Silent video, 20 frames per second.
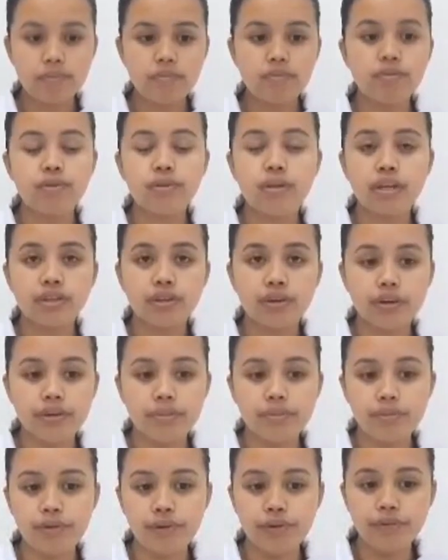Do not
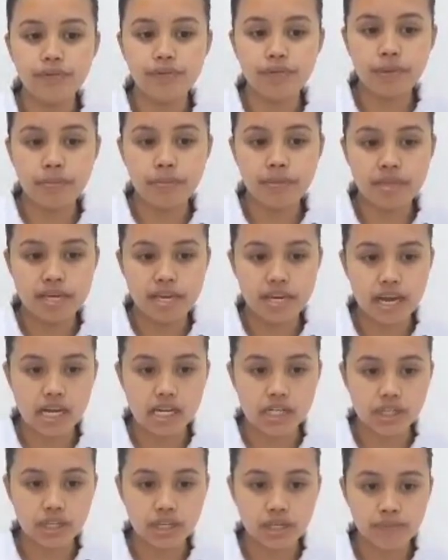remove the
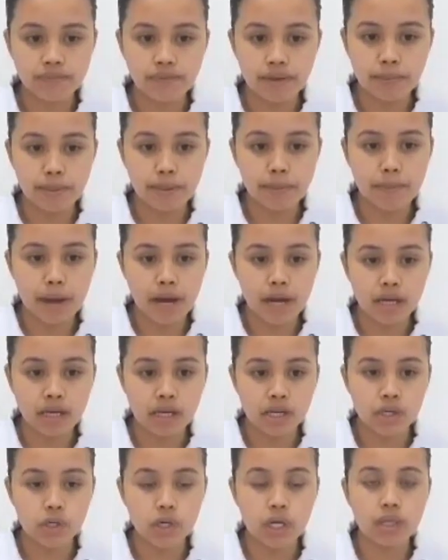medication from the
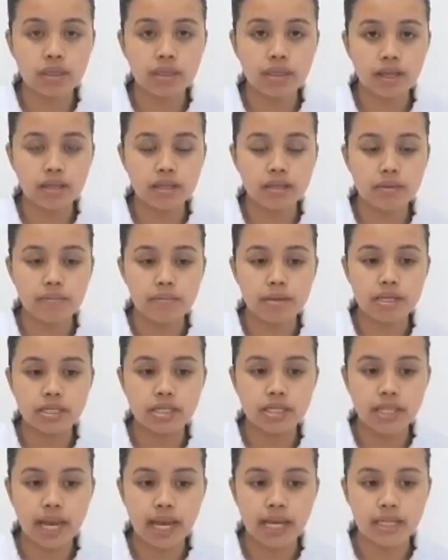package until the
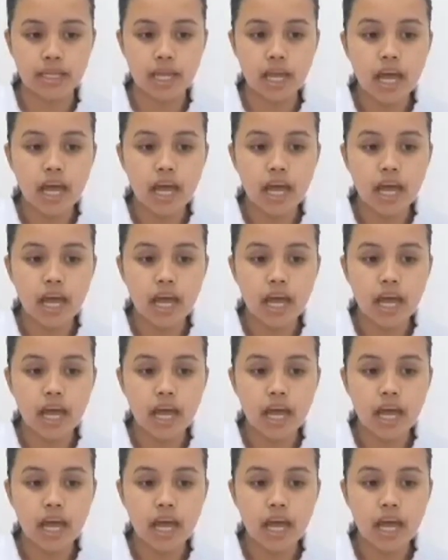bedside.